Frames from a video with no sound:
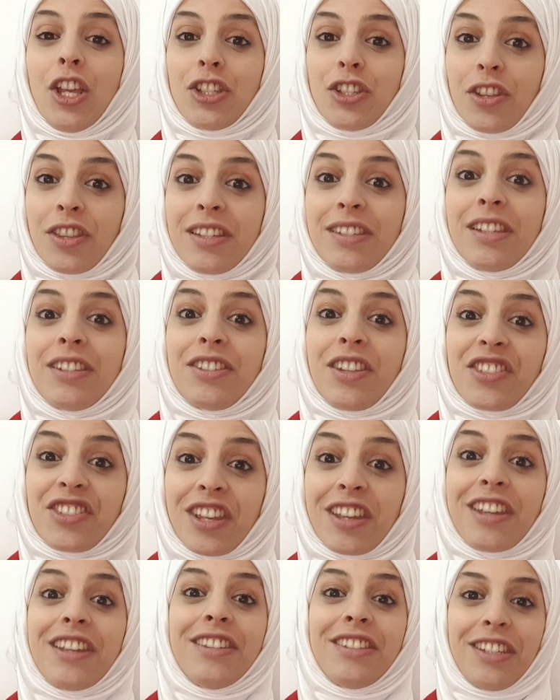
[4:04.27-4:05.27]
So this is the
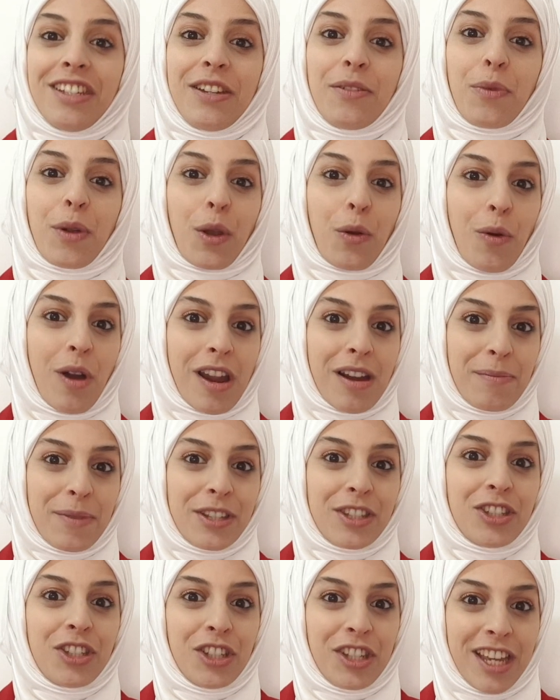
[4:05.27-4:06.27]
second E
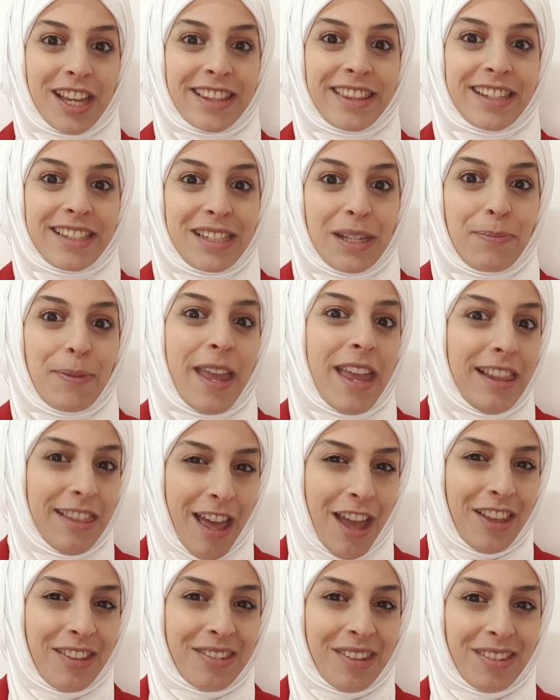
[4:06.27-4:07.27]
requirement to get the CPA
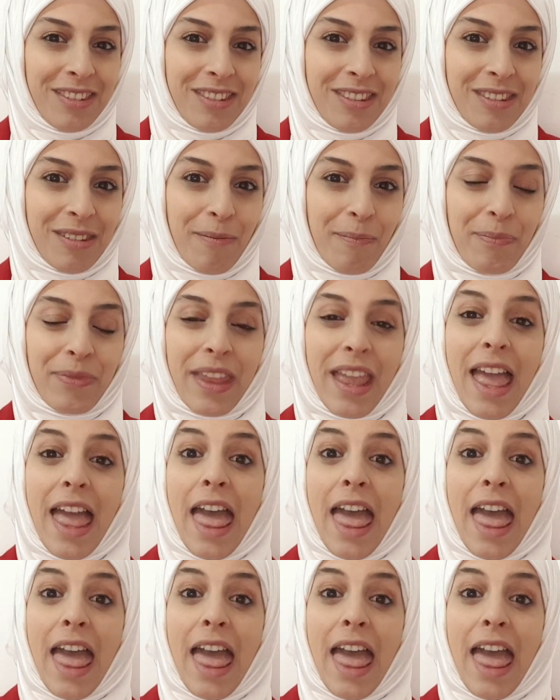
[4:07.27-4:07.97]
license.